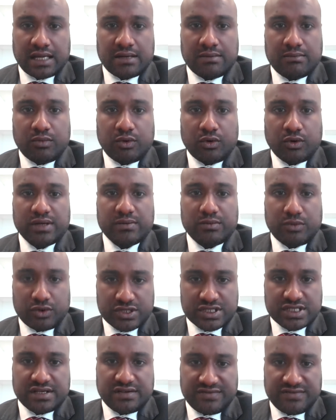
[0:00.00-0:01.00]
and
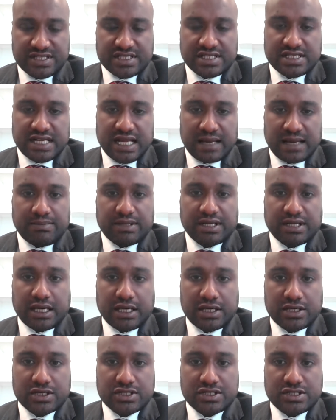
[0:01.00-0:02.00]
more services and
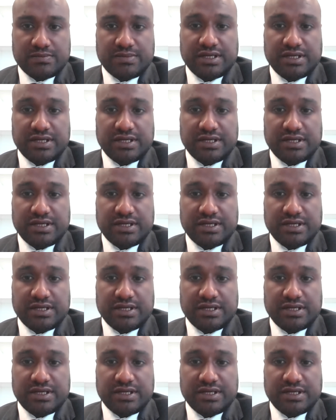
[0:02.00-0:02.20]
applications are